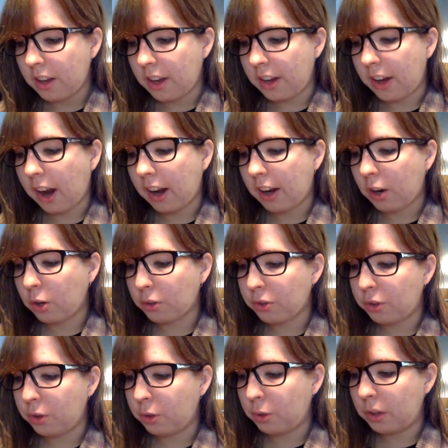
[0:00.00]
And I
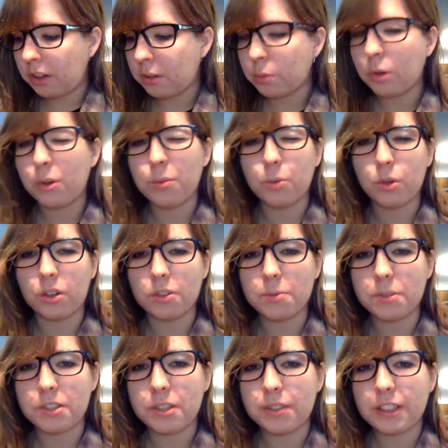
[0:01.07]
also wrote a more
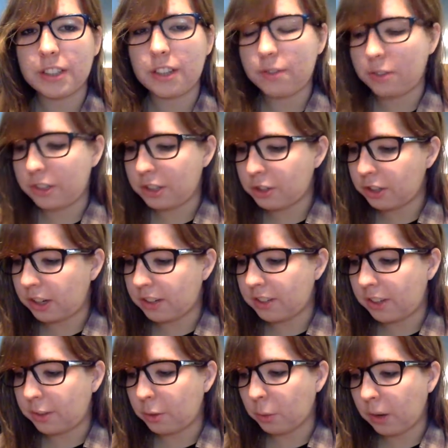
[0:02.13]
specific definition. I
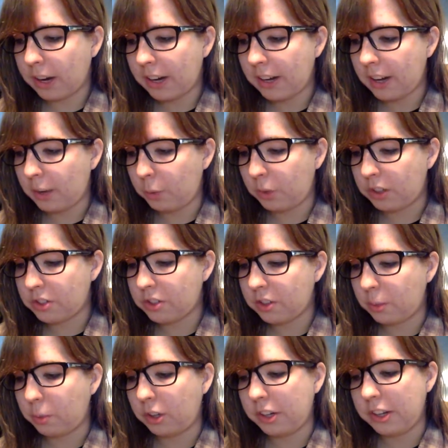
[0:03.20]
said the rate at which
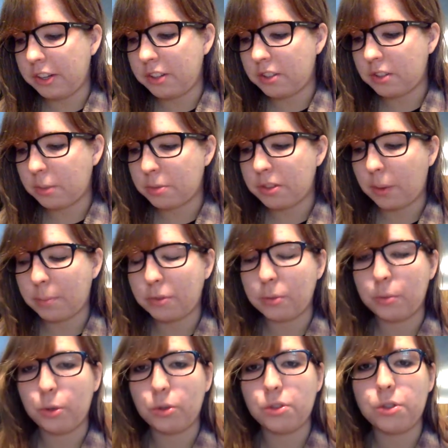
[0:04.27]
someone is
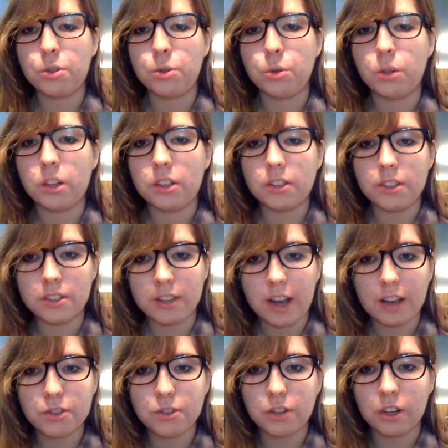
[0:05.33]
susceptible to a
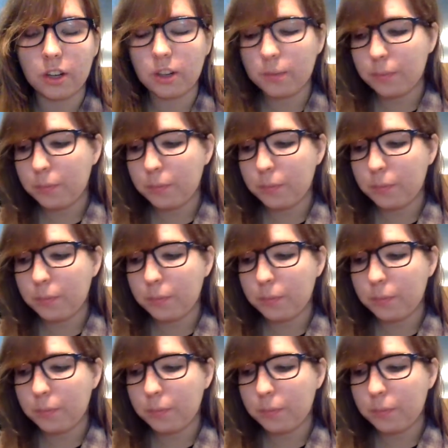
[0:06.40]
disaster.